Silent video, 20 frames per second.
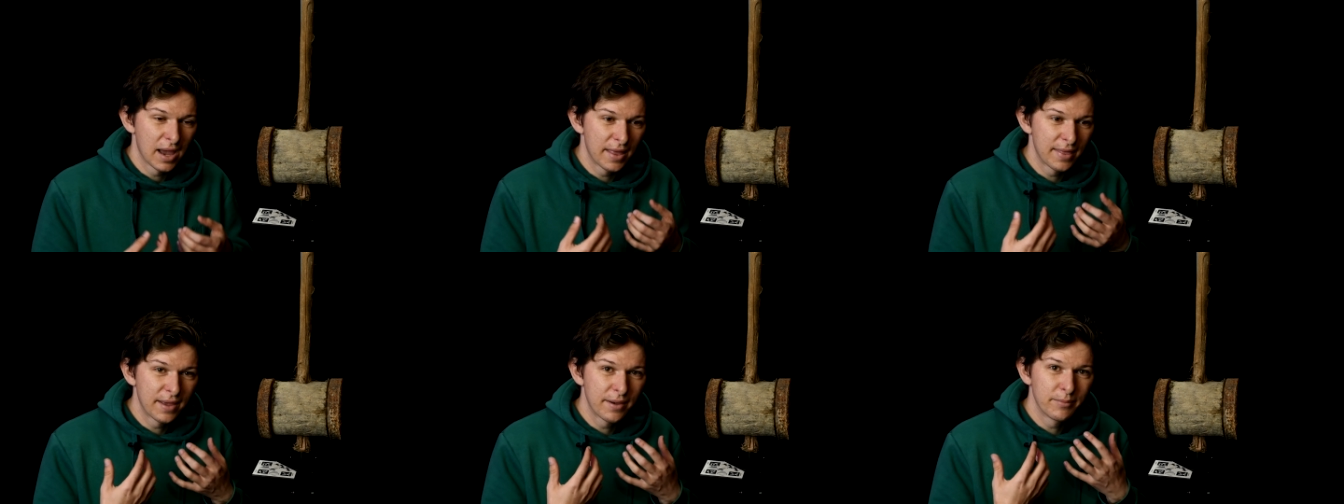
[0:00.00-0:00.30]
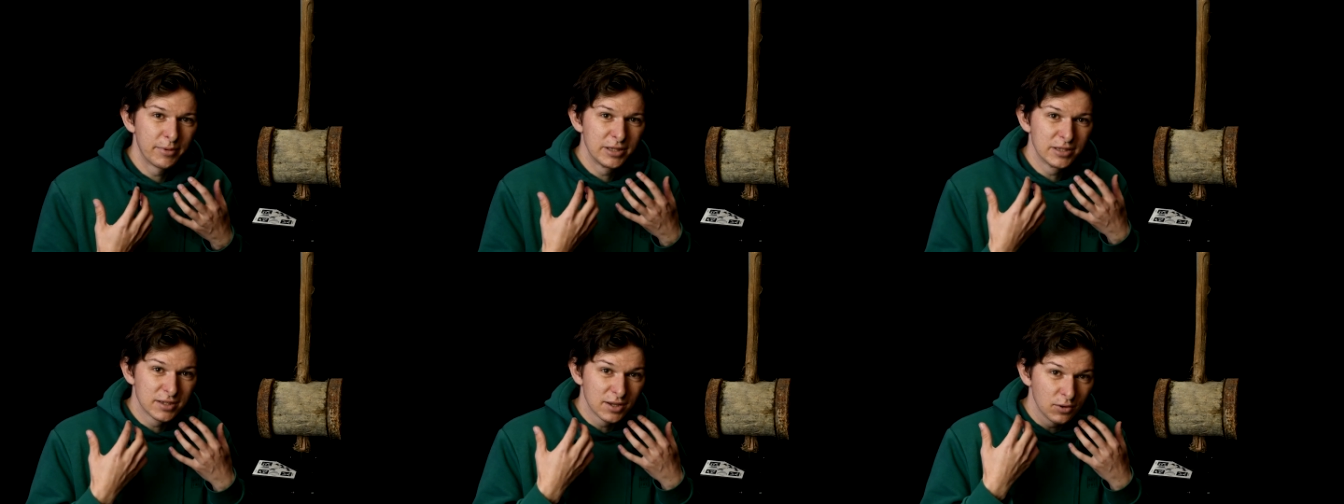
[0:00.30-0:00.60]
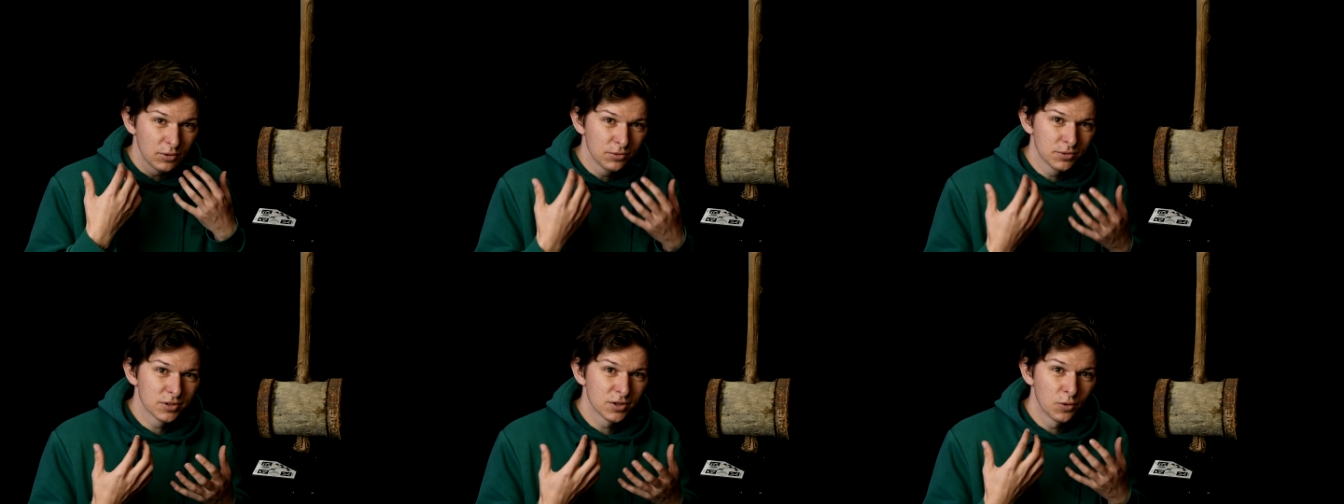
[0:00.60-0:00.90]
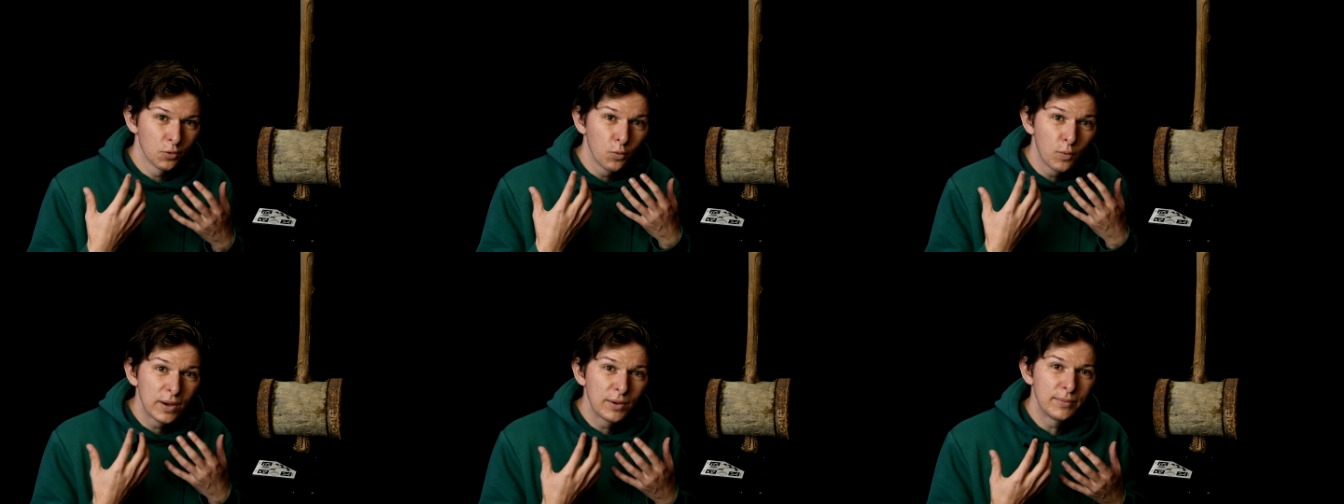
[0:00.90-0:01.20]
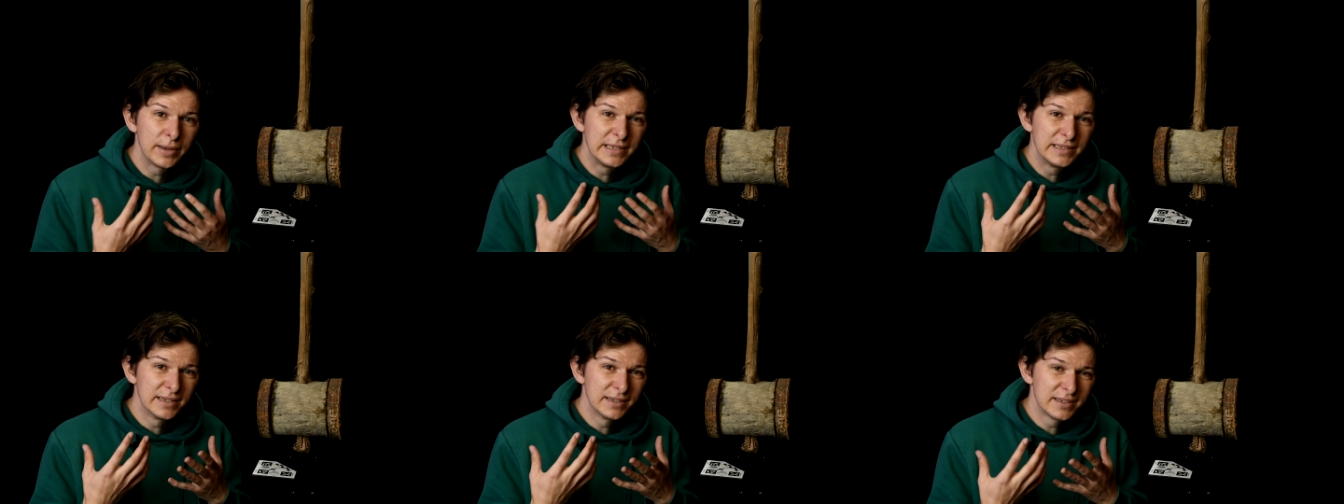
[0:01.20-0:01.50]
And that means that also when
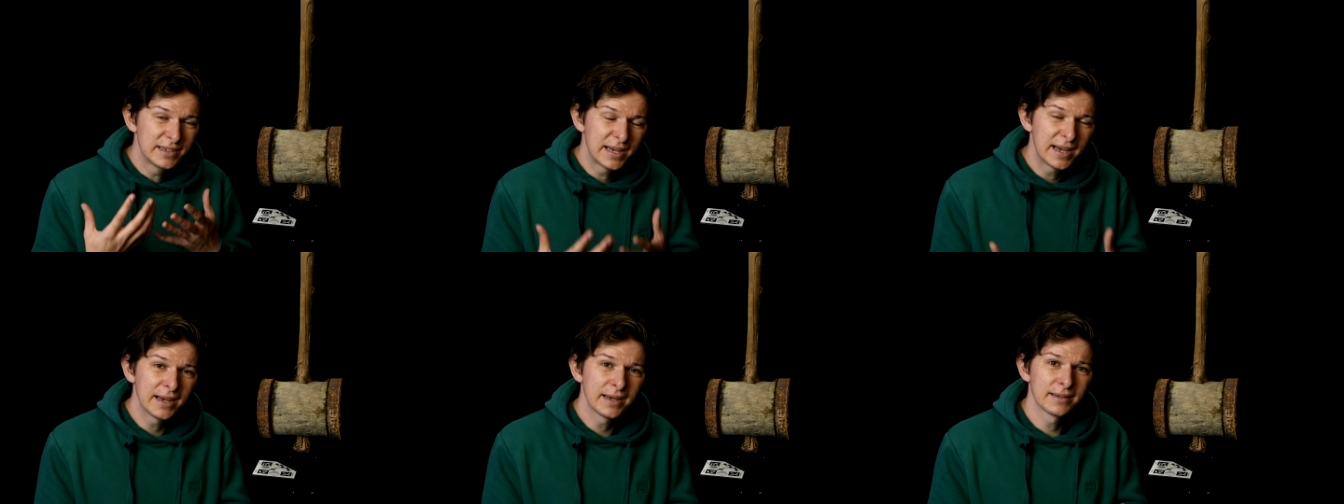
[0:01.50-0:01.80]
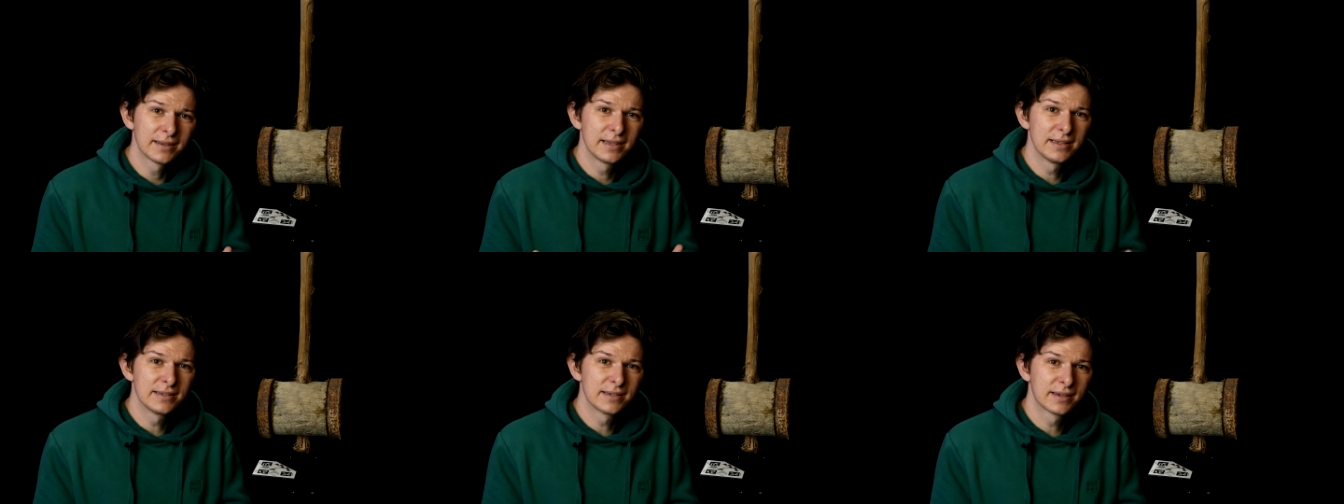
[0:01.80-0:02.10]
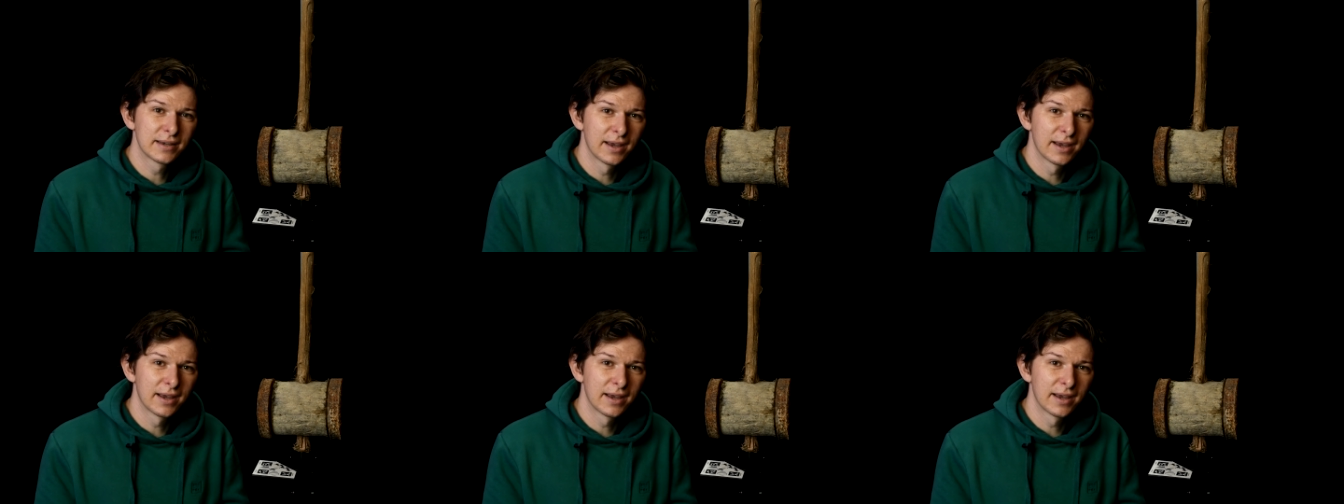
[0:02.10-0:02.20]
we detect these